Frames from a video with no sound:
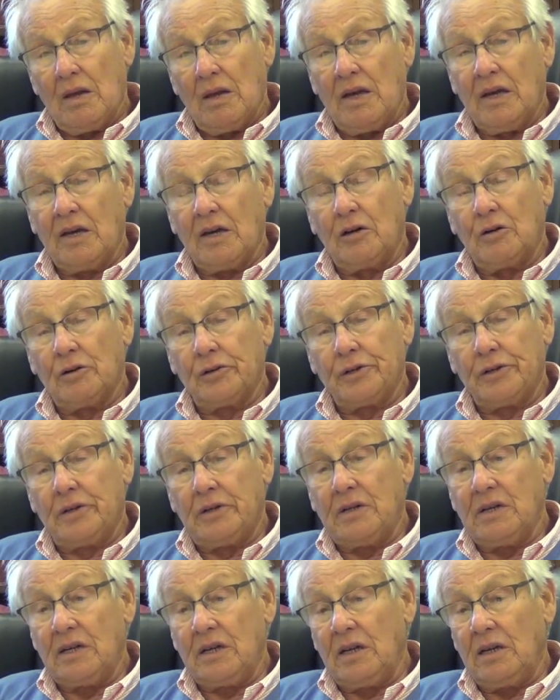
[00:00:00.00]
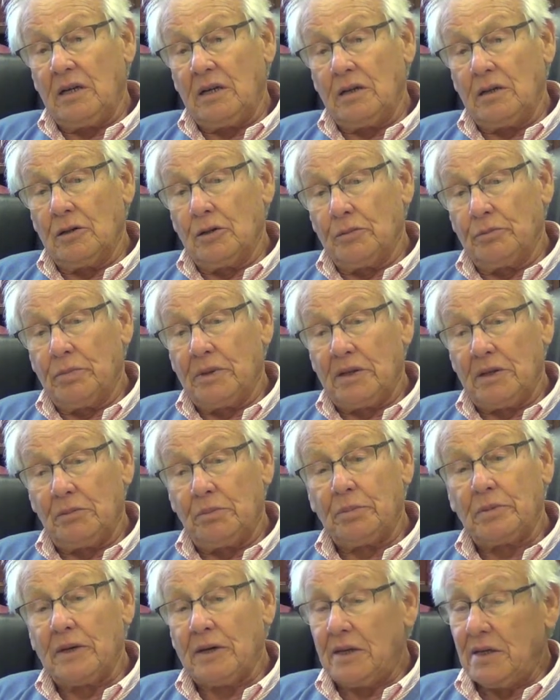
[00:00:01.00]
He got the Nobel
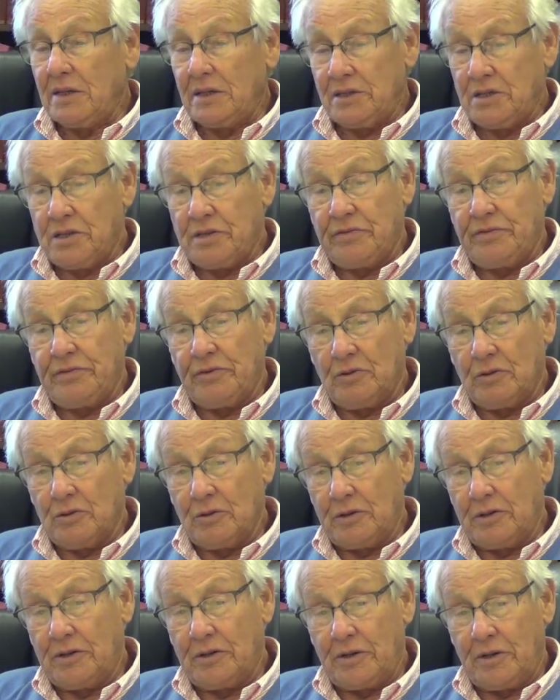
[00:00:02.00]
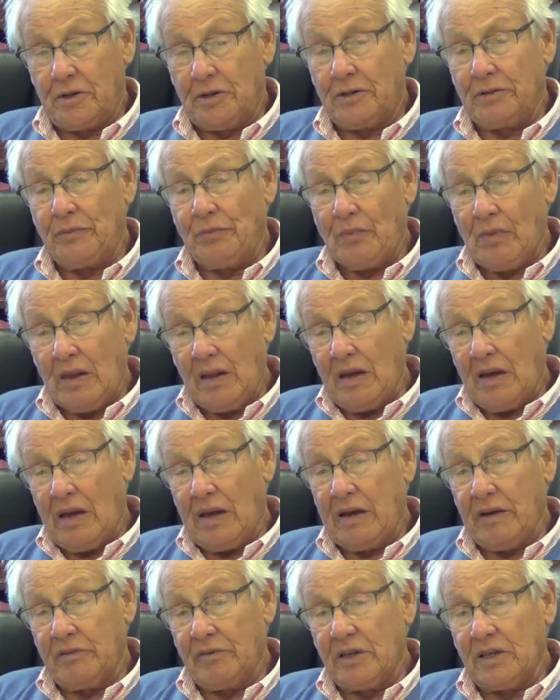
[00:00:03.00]
Prize for uh,
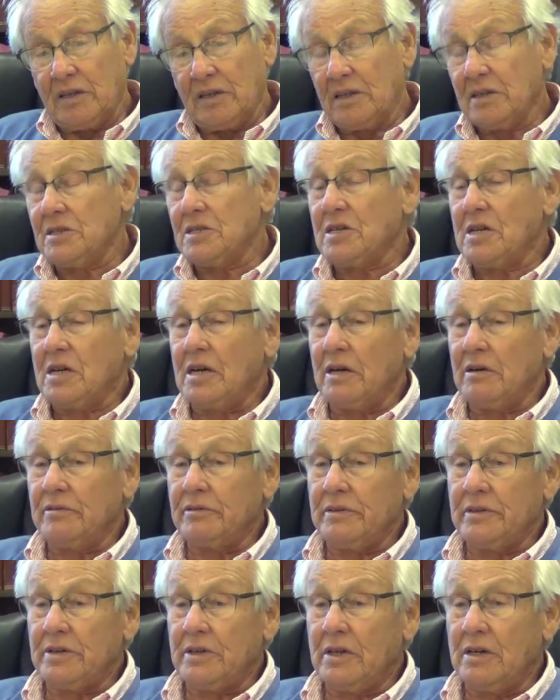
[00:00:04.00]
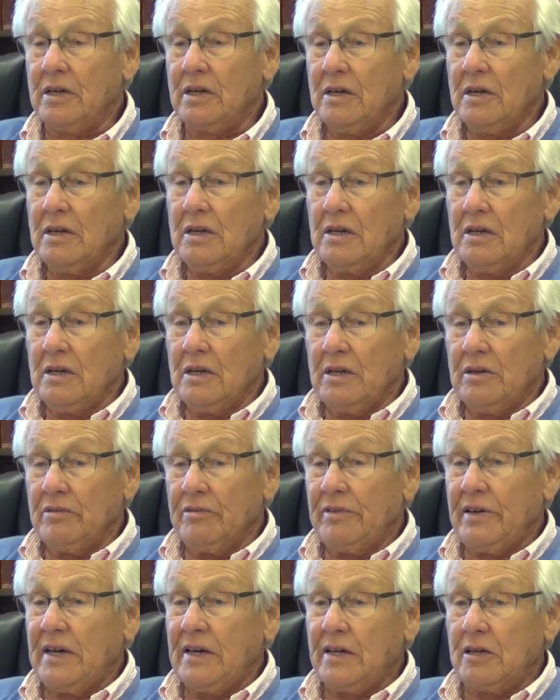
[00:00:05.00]
having discovered
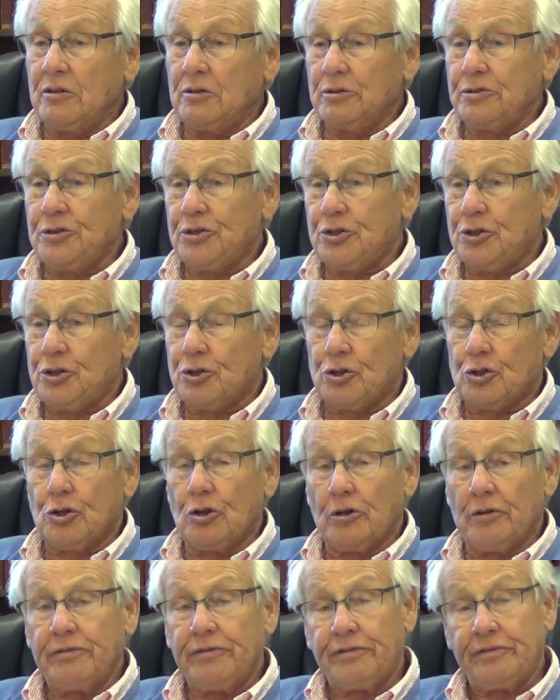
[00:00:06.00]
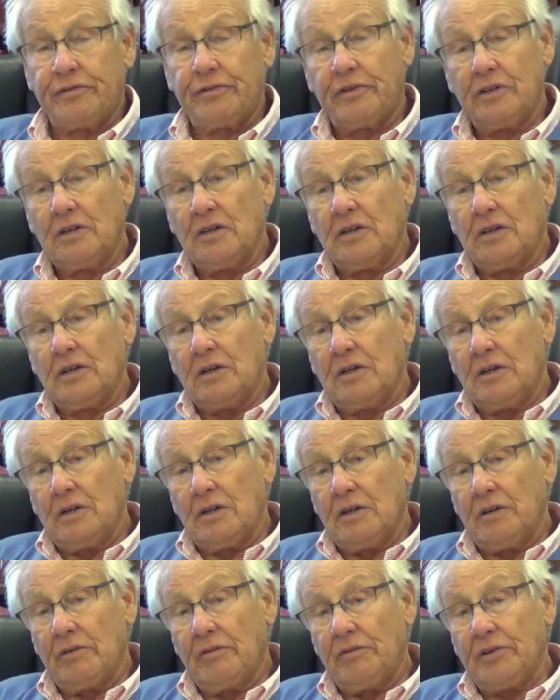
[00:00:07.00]
Vagusstoff,
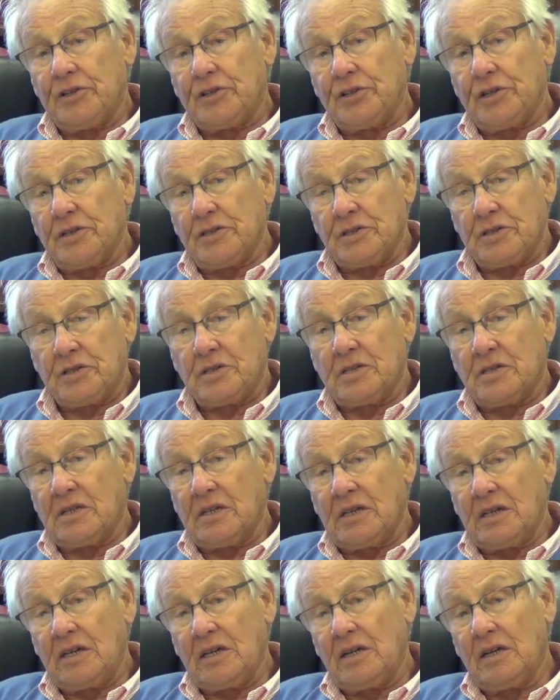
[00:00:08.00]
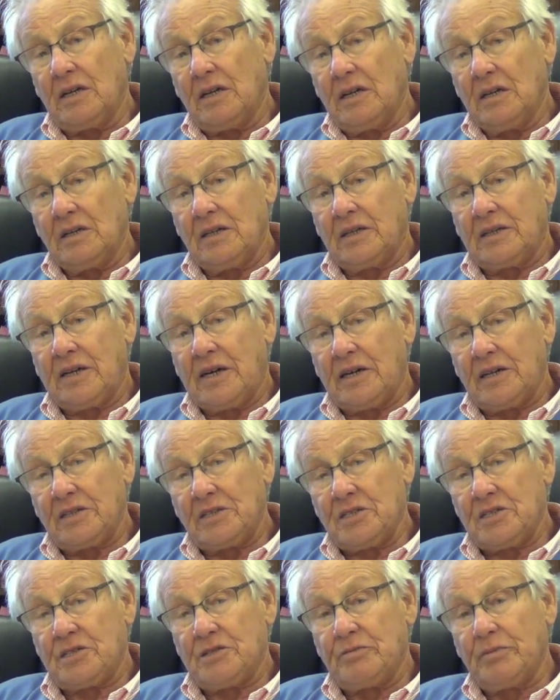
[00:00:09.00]
which is the
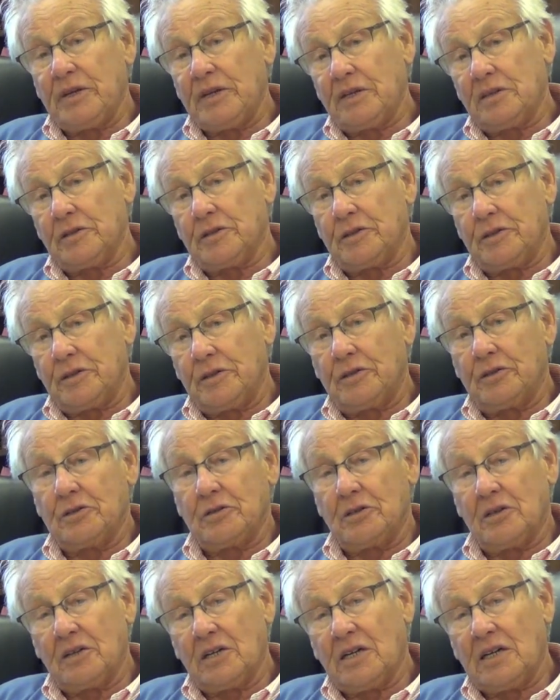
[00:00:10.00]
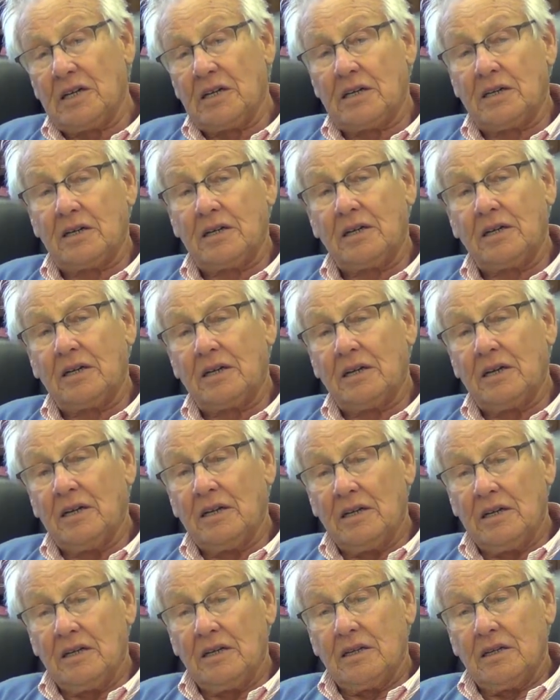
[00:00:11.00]
transmitter to the heart,
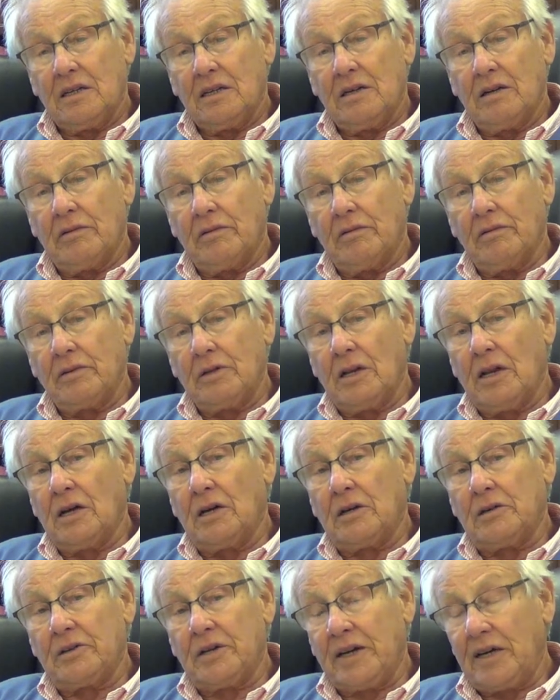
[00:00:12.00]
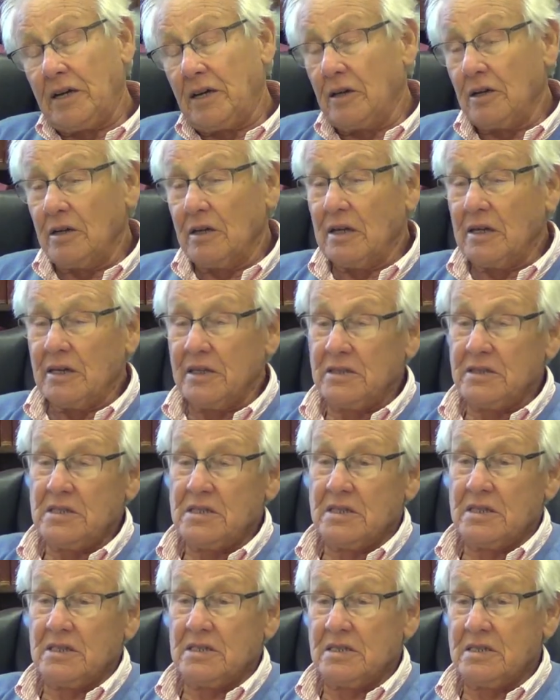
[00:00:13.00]
now
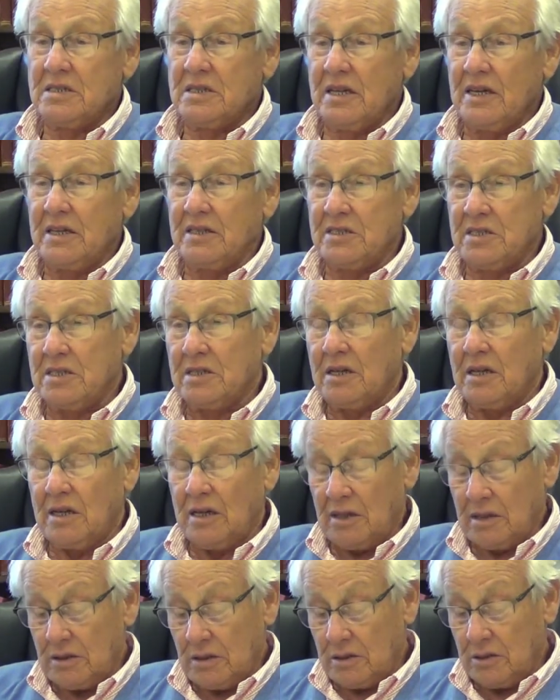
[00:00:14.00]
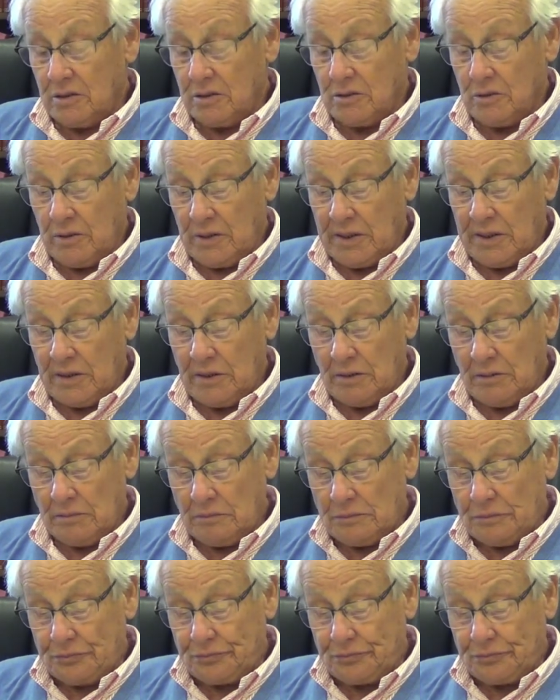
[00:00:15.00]
recognized as acetylcholine.